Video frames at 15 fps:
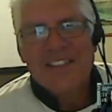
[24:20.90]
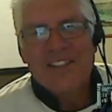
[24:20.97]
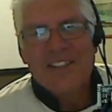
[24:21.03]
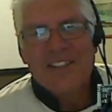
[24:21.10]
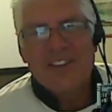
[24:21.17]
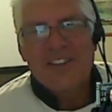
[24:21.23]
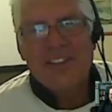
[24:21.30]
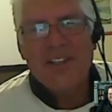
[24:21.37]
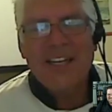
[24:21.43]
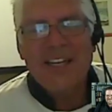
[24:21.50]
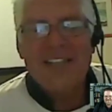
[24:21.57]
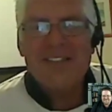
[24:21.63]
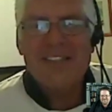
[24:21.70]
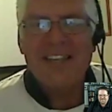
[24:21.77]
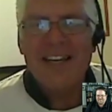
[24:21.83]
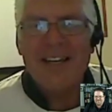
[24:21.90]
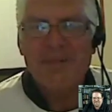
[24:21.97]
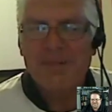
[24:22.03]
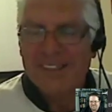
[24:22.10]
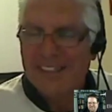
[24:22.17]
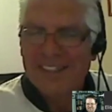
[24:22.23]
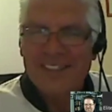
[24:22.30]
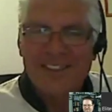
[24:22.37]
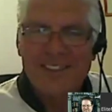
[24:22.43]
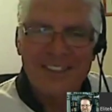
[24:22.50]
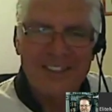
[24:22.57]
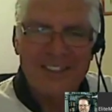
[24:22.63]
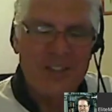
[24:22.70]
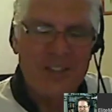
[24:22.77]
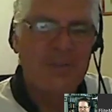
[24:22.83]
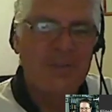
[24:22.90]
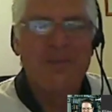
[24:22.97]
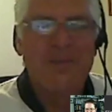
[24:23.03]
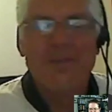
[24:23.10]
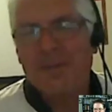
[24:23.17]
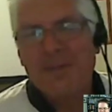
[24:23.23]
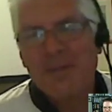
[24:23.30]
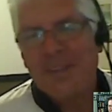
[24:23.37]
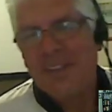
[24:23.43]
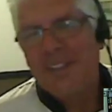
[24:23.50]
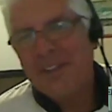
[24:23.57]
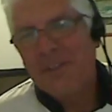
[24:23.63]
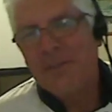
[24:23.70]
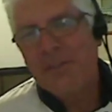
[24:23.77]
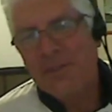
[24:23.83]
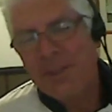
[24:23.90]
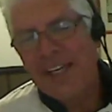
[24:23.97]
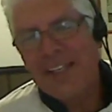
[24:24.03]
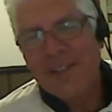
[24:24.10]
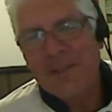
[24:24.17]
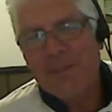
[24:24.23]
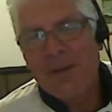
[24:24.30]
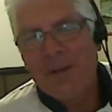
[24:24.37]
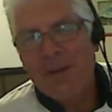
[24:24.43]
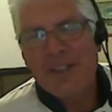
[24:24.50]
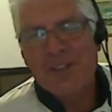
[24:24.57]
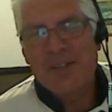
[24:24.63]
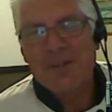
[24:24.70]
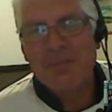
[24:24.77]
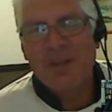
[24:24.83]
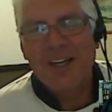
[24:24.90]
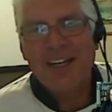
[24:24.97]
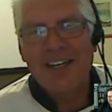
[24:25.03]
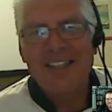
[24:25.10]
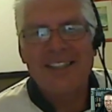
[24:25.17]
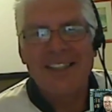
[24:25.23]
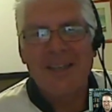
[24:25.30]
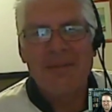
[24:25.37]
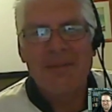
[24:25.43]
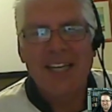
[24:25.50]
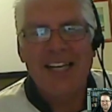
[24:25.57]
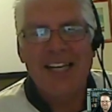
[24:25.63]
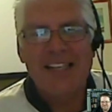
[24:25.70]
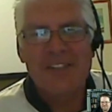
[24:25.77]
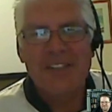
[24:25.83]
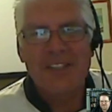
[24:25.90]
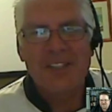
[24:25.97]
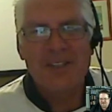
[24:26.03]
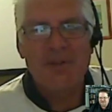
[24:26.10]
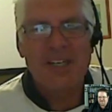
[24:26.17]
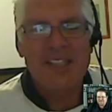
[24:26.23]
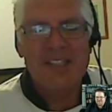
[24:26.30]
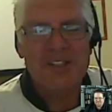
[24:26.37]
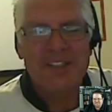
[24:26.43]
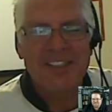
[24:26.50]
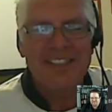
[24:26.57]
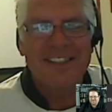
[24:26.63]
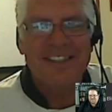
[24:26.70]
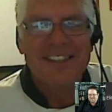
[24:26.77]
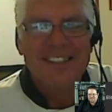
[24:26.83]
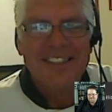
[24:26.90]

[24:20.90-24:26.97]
So now's the time that you've dreaded the most, Mark, and I'm going to ask you the question.